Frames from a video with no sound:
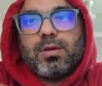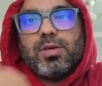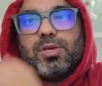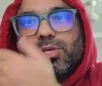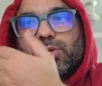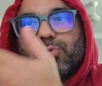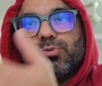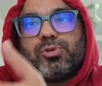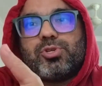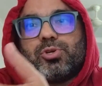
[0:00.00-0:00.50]

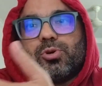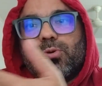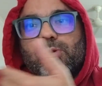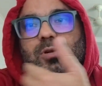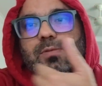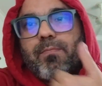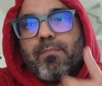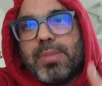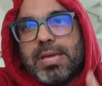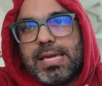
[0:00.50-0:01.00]
You
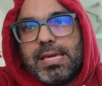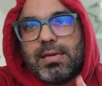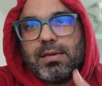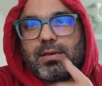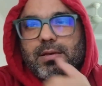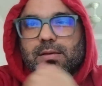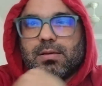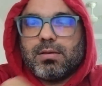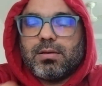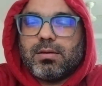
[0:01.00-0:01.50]
told
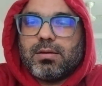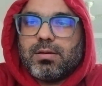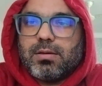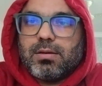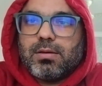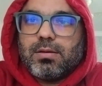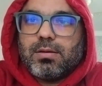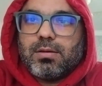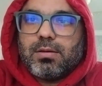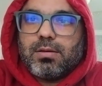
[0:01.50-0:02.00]
me.
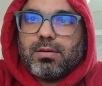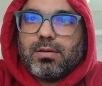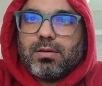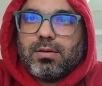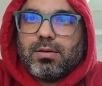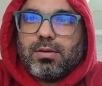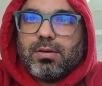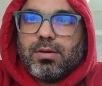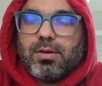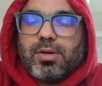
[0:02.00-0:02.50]

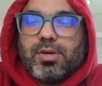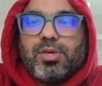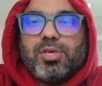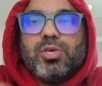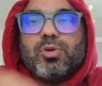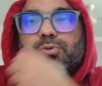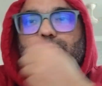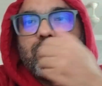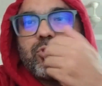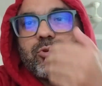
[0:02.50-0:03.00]

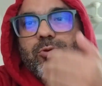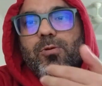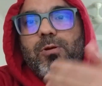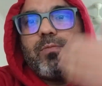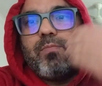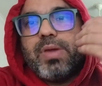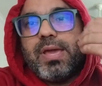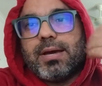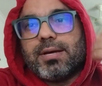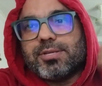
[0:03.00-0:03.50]
You
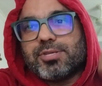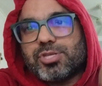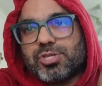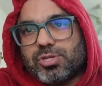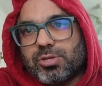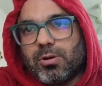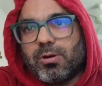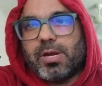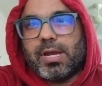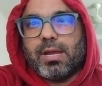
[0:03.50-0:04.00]
told me a
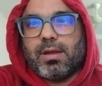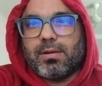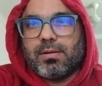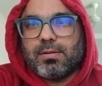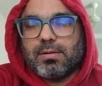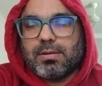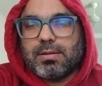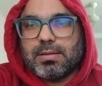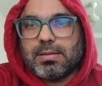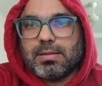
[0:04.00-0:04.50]
story.
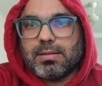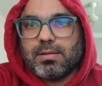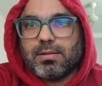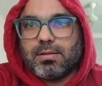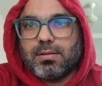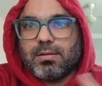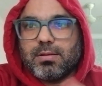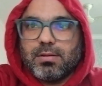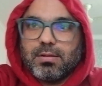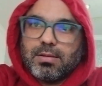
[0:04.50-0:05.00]

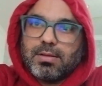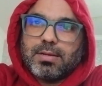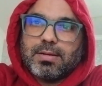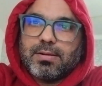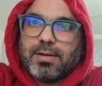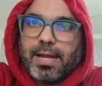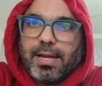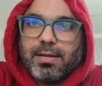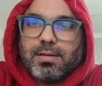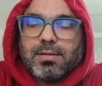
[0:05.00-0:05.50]

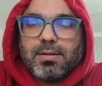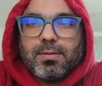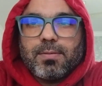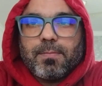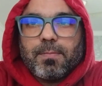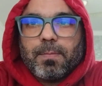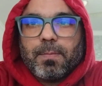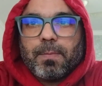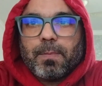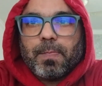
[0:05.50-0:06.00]
Right?
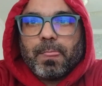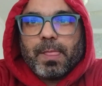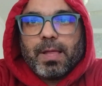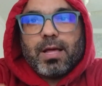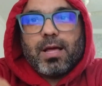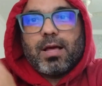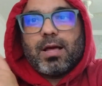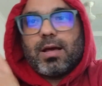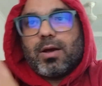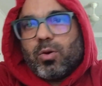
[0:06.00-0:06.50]

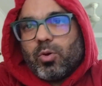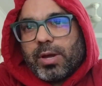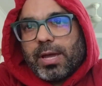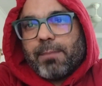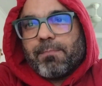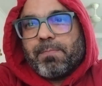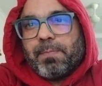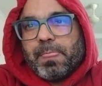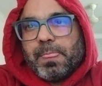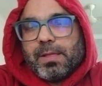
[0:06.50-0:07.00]

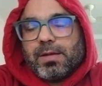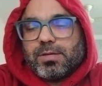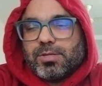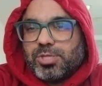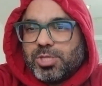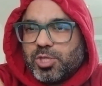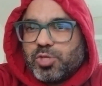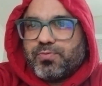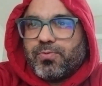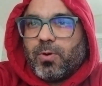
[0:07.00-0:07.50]
Okay.
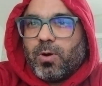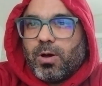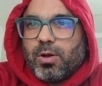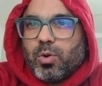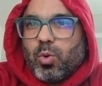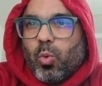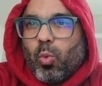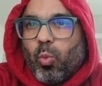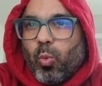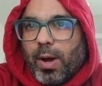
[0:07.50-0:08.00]
Just
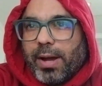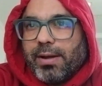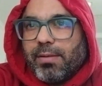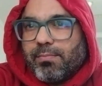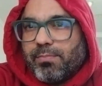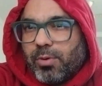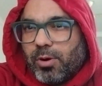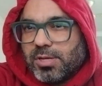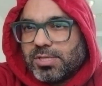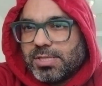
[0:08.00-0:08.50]
for one
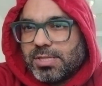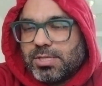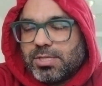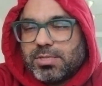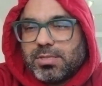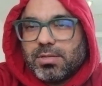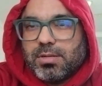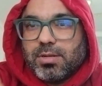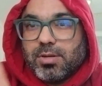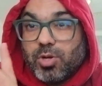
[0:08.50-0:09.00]

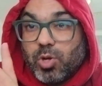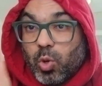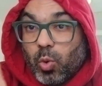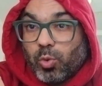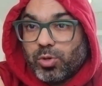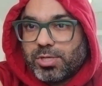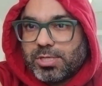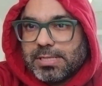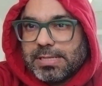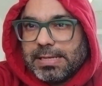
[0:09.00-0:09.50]
important
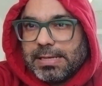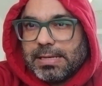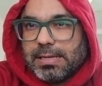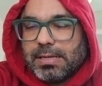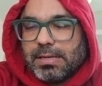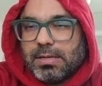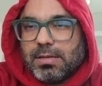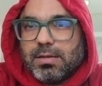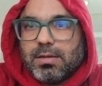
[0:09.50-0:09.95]
note.